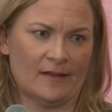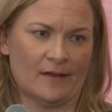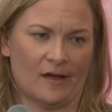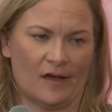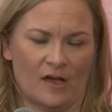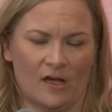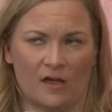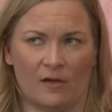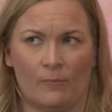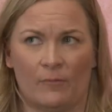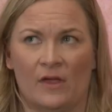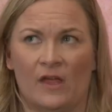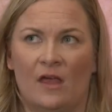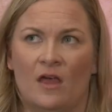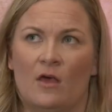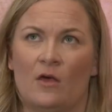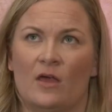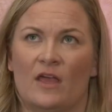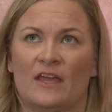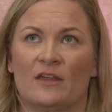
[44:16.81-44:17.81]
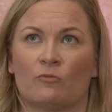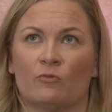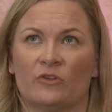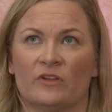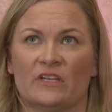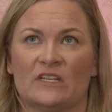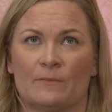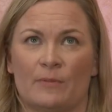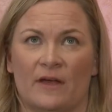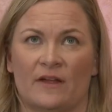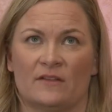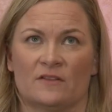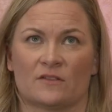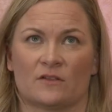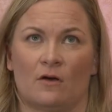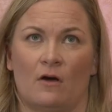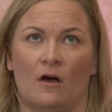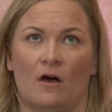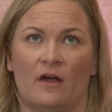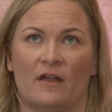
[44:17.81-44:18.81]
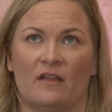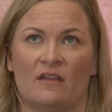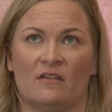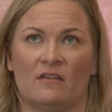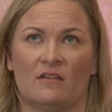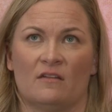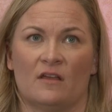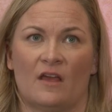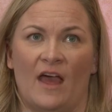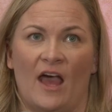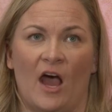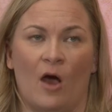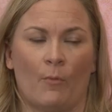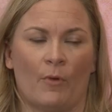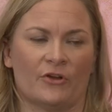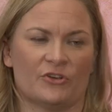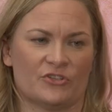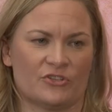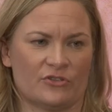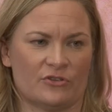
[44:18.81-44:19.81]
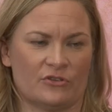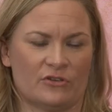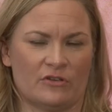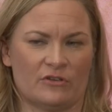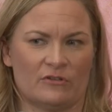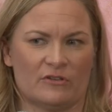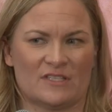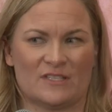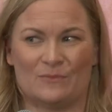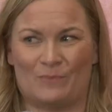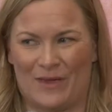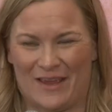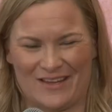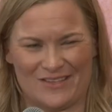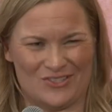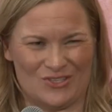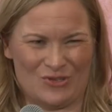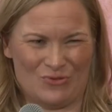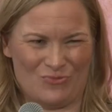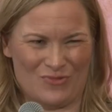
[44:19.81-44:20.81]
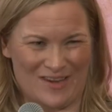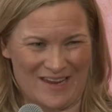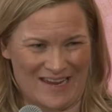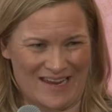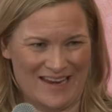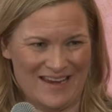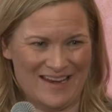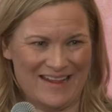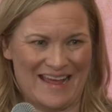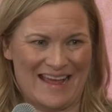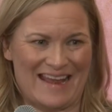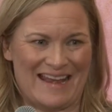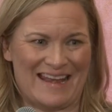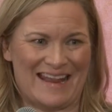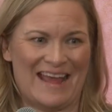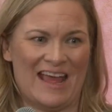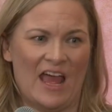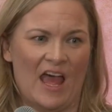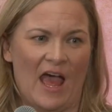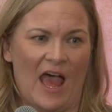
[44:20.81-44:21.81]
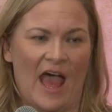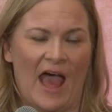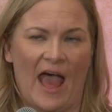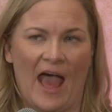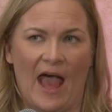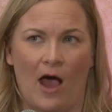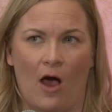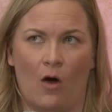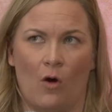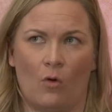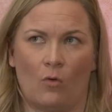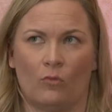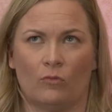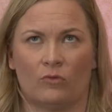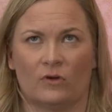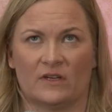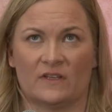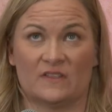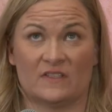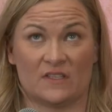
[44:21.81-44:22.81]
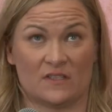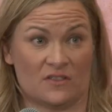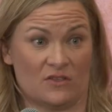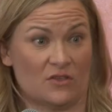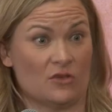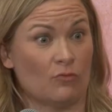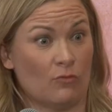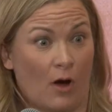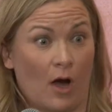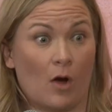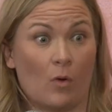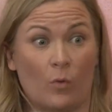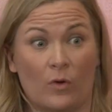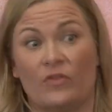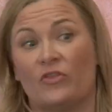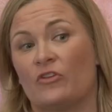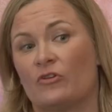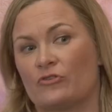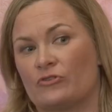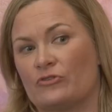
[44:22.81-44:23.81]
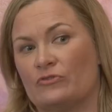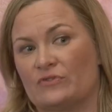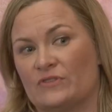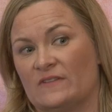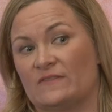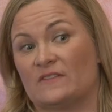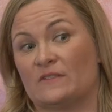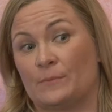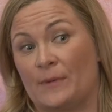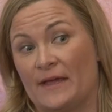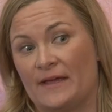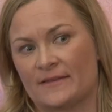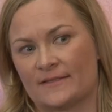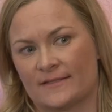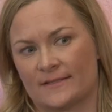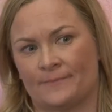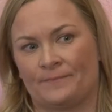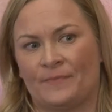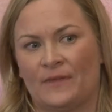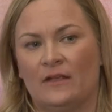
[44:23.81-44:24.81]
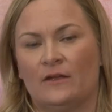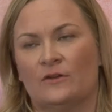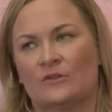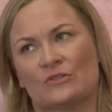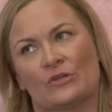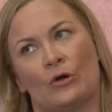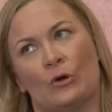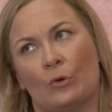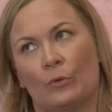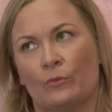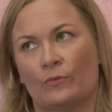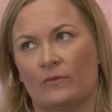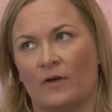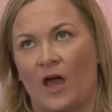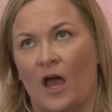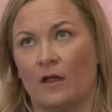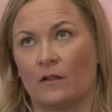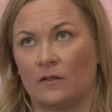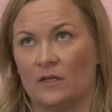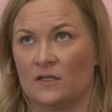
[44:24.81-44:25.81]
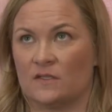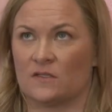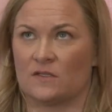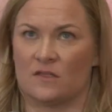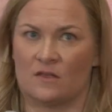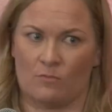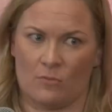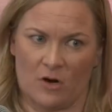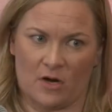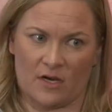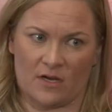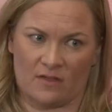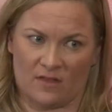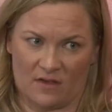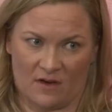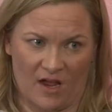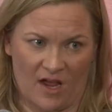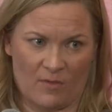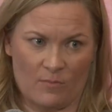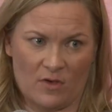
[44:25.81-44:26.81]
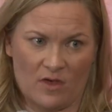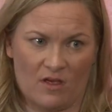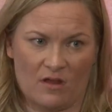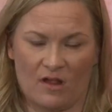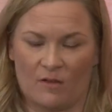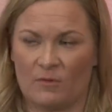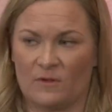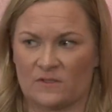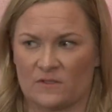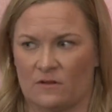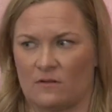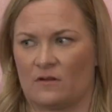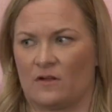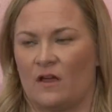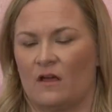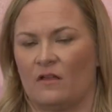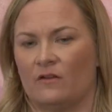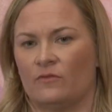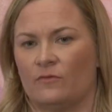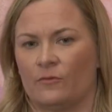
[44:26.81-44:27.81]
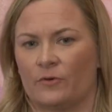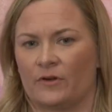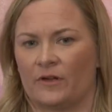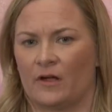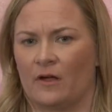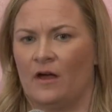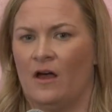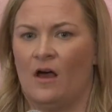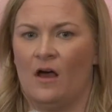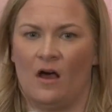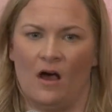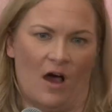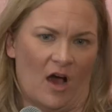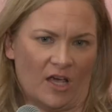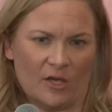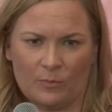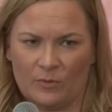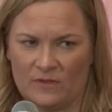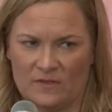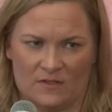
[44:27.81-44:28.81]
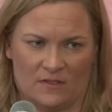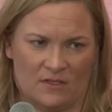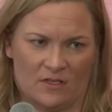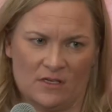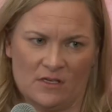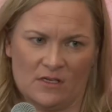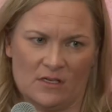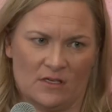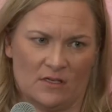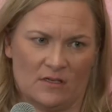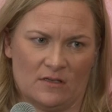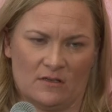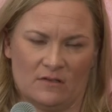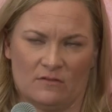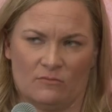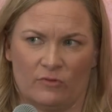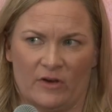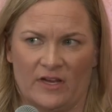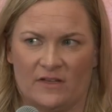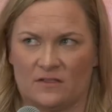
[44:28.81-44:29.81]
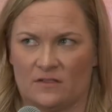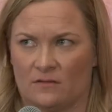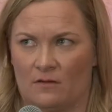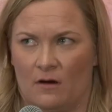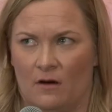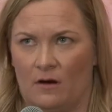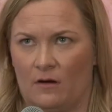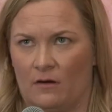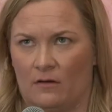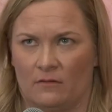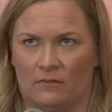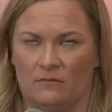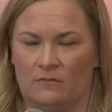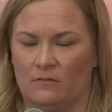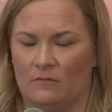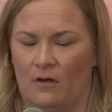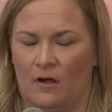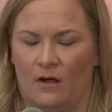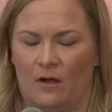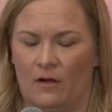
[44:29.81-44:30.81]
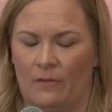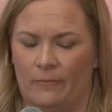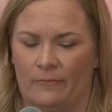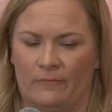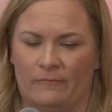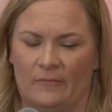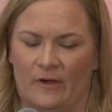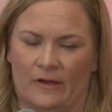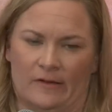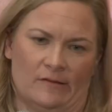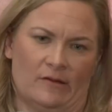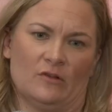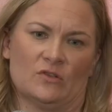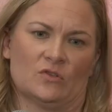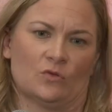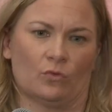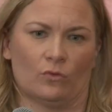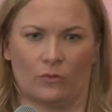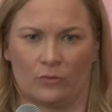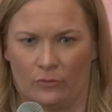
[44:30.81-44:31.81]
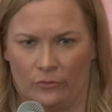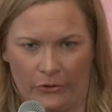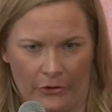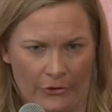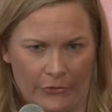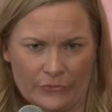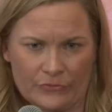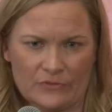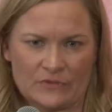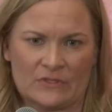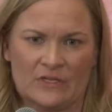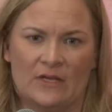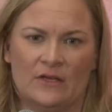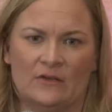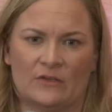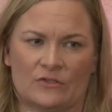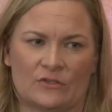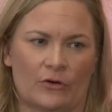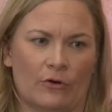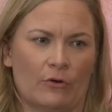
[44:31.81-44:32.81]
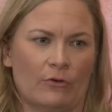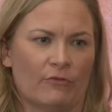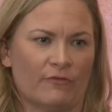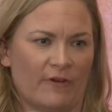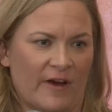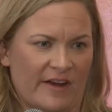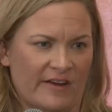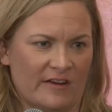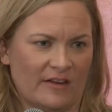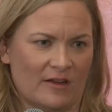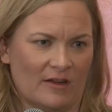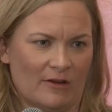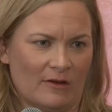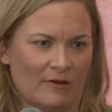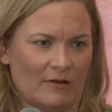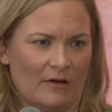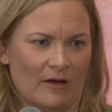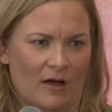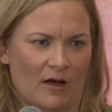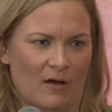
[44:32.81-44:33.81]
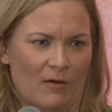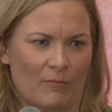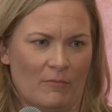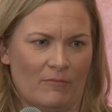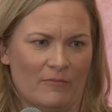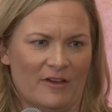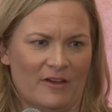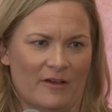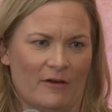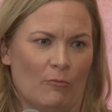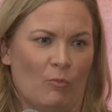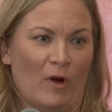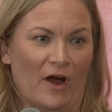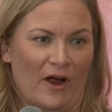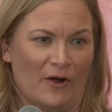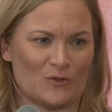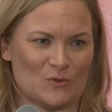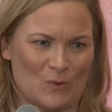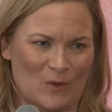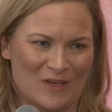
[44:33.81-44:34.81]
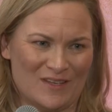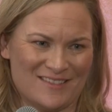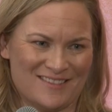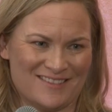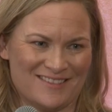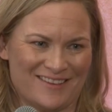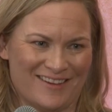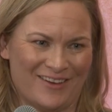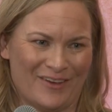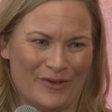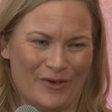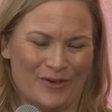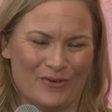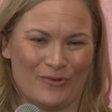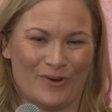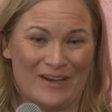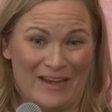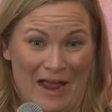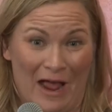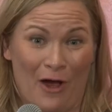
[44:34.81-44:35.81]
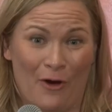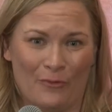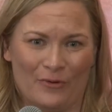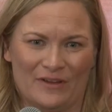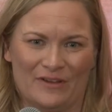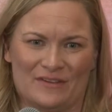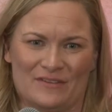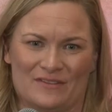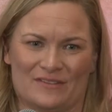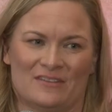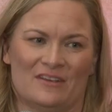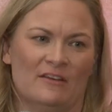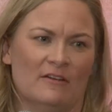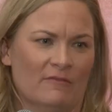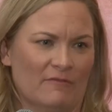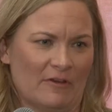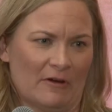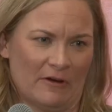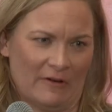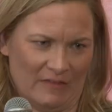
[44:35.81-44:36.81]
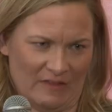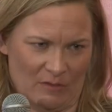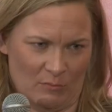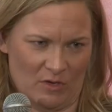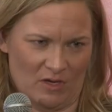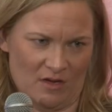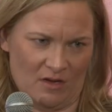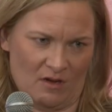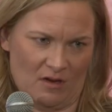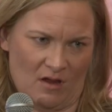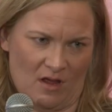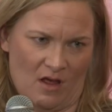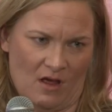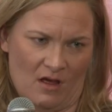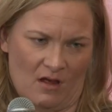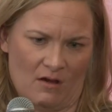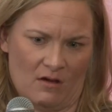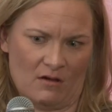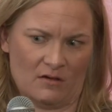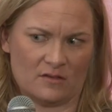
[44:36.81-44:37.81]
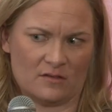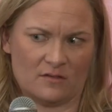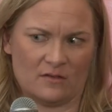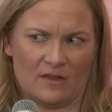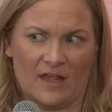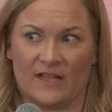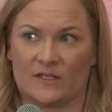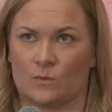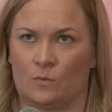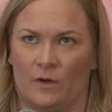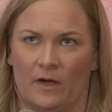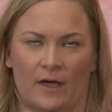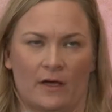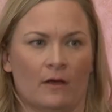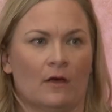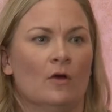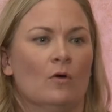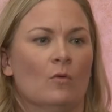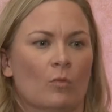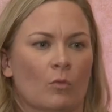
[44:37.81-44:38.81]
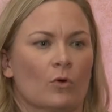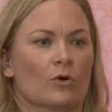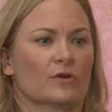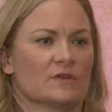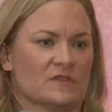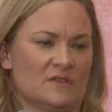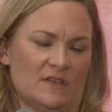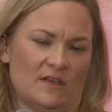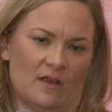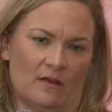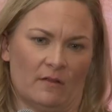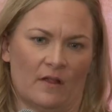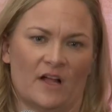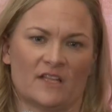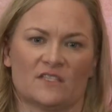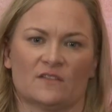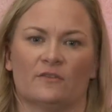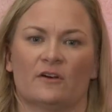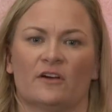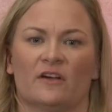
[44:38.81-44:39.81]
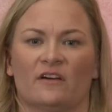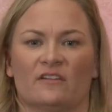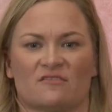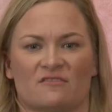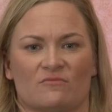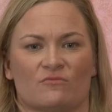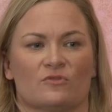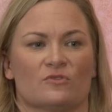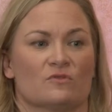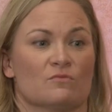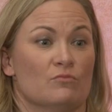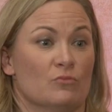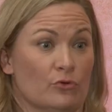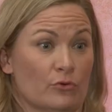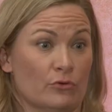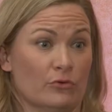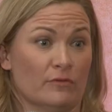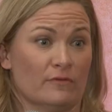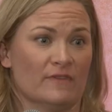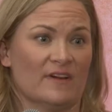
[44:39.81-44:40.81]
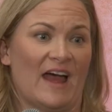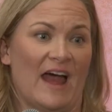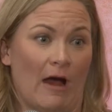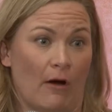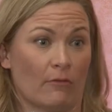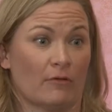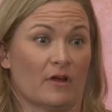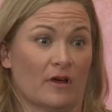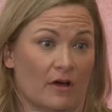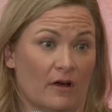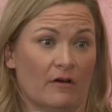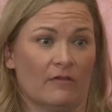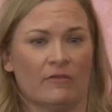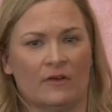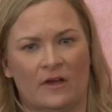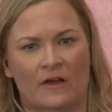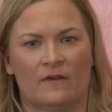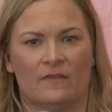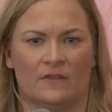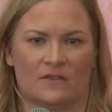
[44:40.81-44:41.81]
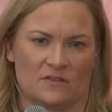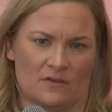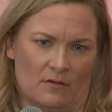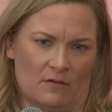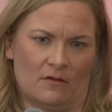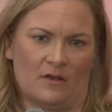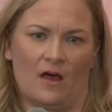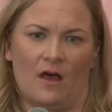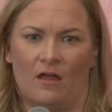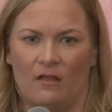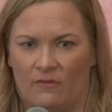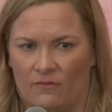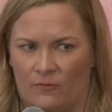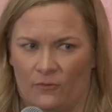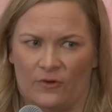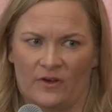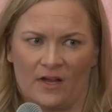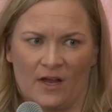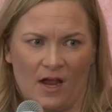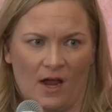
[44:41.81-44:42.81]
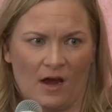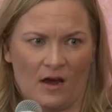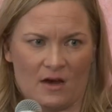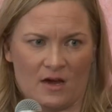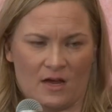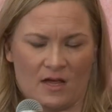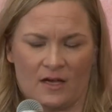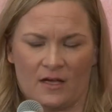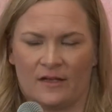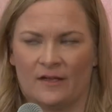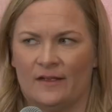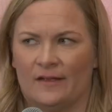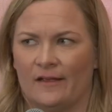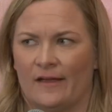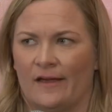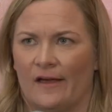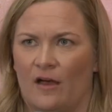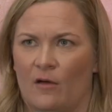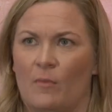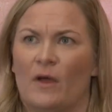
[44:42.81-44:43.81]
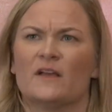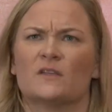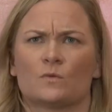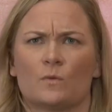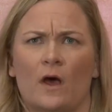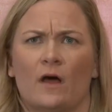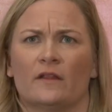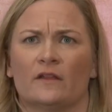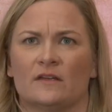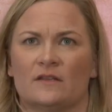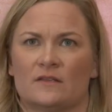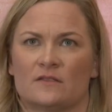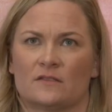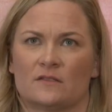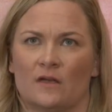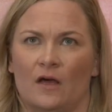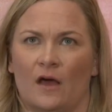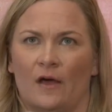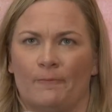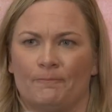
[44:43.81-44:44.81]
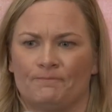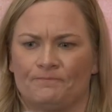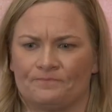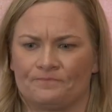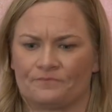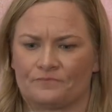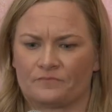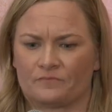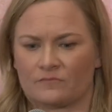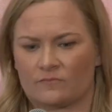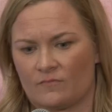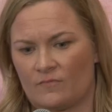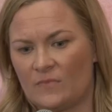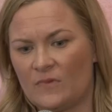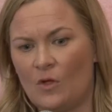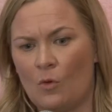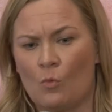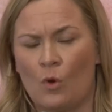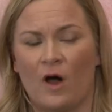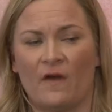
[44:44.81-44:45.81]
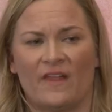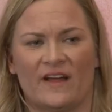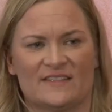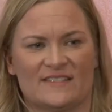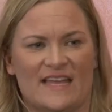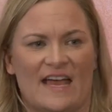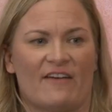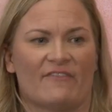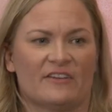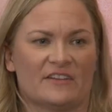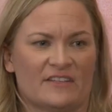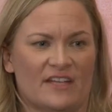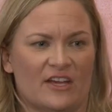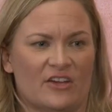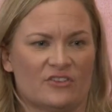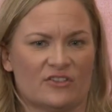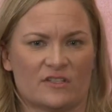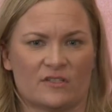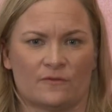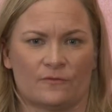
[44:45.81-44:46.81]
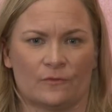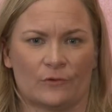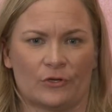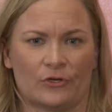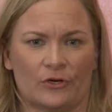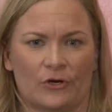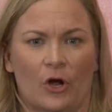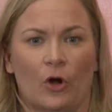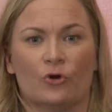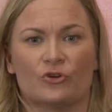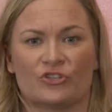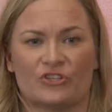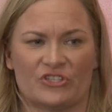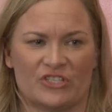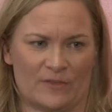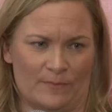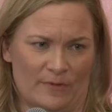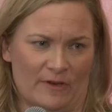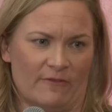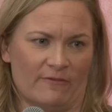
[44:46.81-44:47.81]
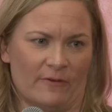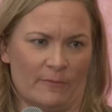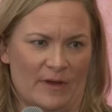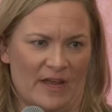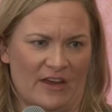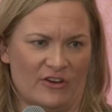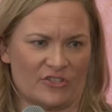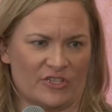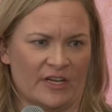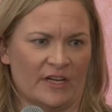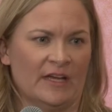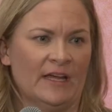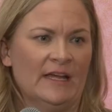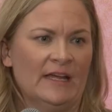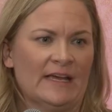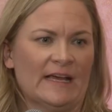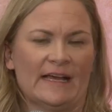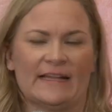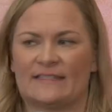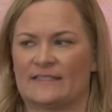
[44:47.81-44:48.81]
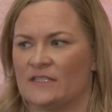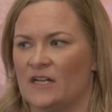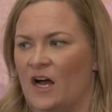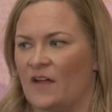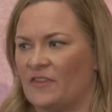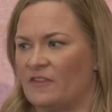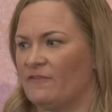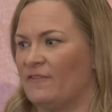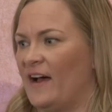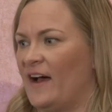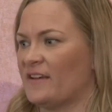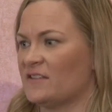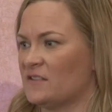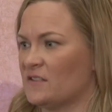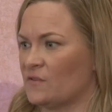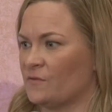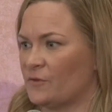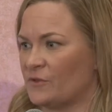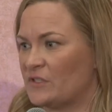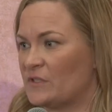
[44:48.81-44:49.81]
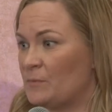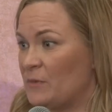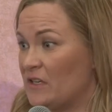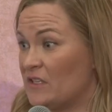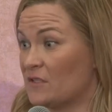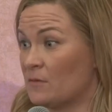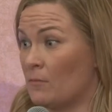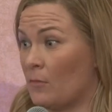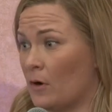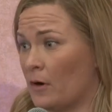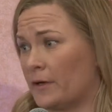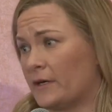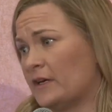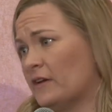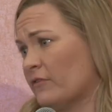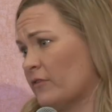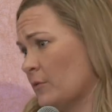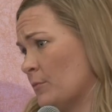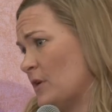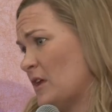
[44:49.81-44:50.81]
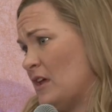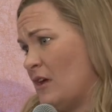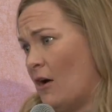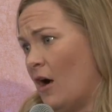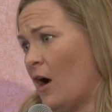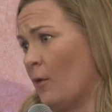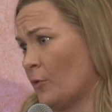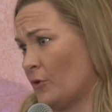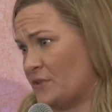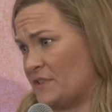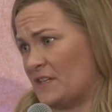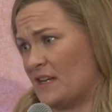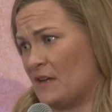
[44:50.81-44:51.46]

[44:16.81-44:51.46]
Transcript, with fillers: Um, it really depends on how much space you need and how consistent you are with your use of space. So at least in the market that I'm in, I'm in Southern California, occupancy is, rates are um, at historical lows. So finding um, warehouse space uh, right now is very limited and that's why we're seeing lots of our customers move out of the Southern California area um, as well as um, while that's advantageous for ocean shipping from Asia, it's not the fastest for speed to market from an e commerce